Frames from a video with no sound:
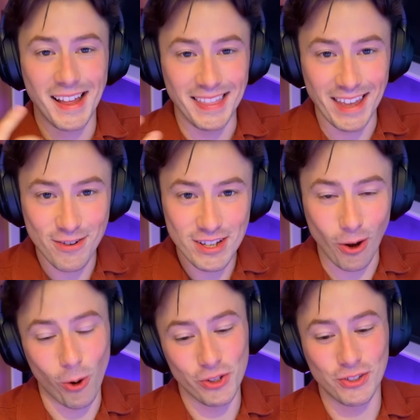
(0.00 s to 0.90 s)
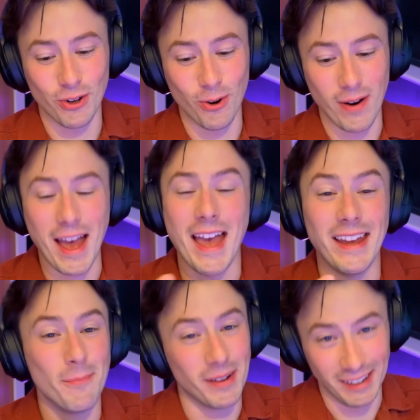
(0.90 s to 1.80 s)
There is also a
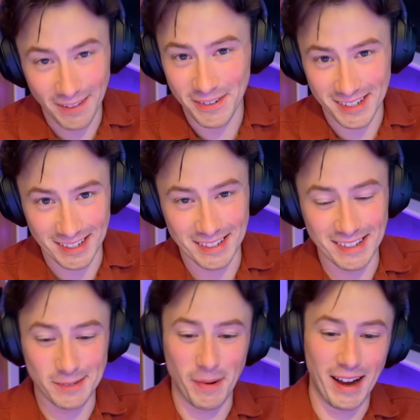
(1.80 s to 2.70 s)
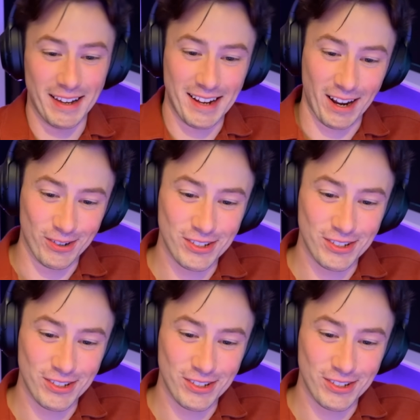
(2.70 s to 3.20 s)
Maleficent-inspired house.